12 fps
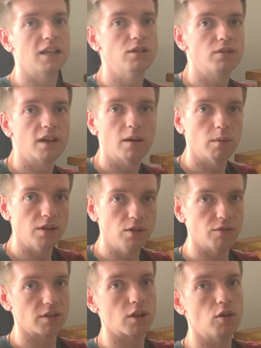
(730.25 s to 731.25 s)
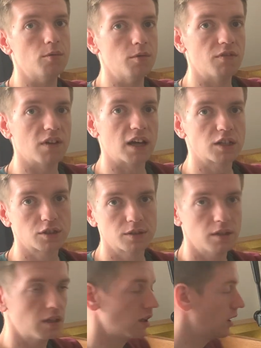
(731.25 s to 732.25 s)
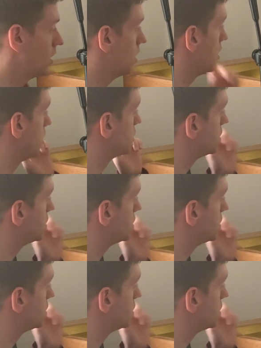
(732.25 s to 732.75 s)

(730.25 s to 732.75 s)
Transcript: you get when using a normal flash. To